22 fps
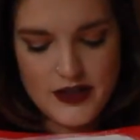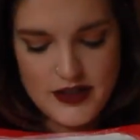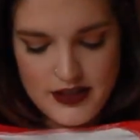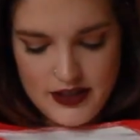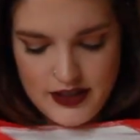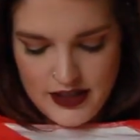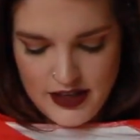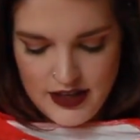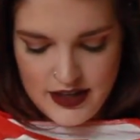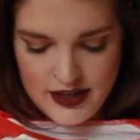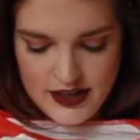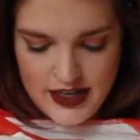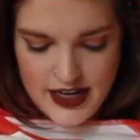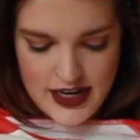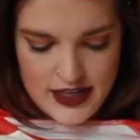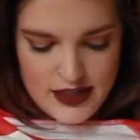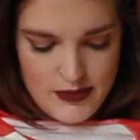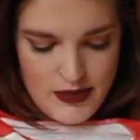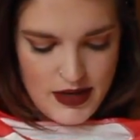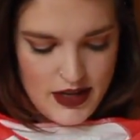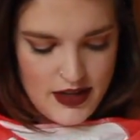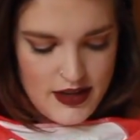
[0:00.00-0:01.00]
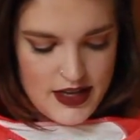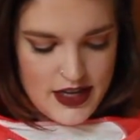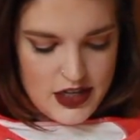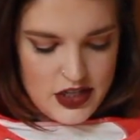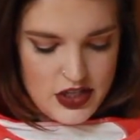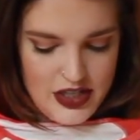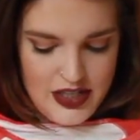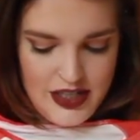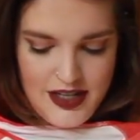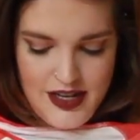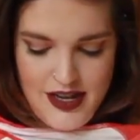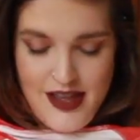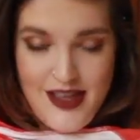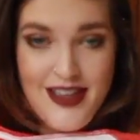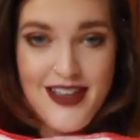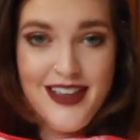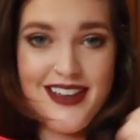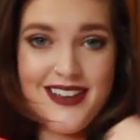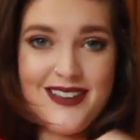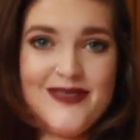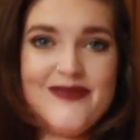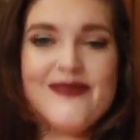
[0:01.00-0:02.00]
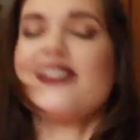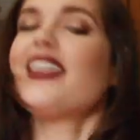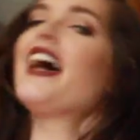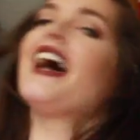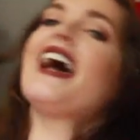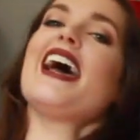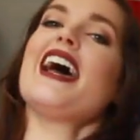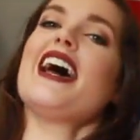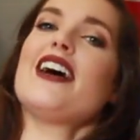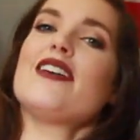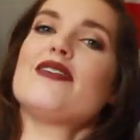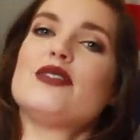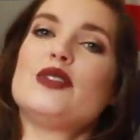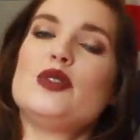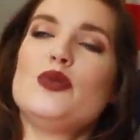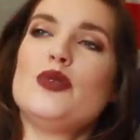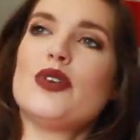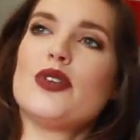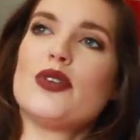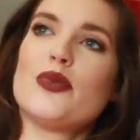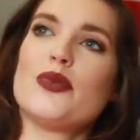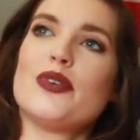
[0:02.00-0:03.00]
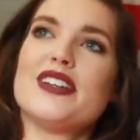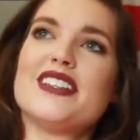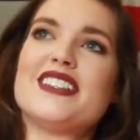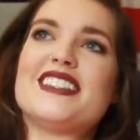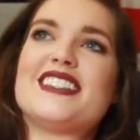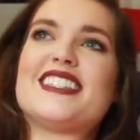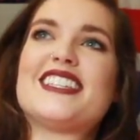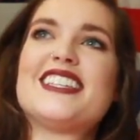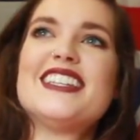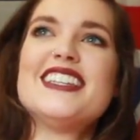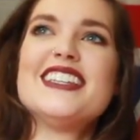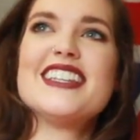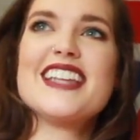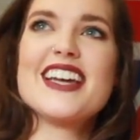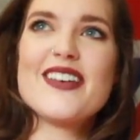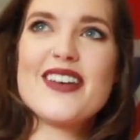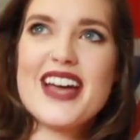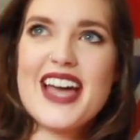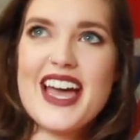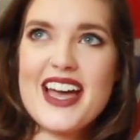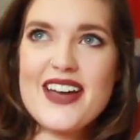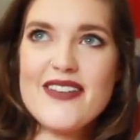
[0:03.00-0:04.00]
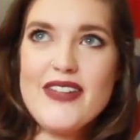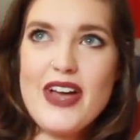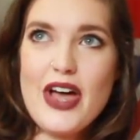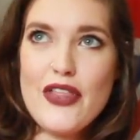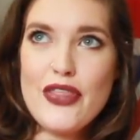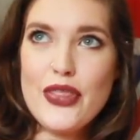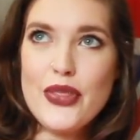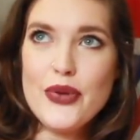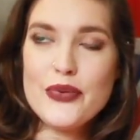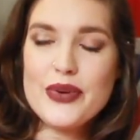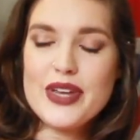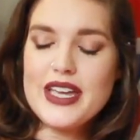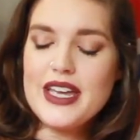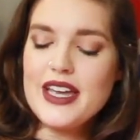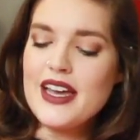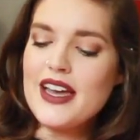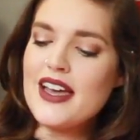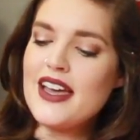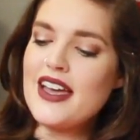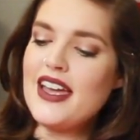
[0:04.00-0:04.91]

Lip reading: one to add to my collection. I have two other ones, now I have three.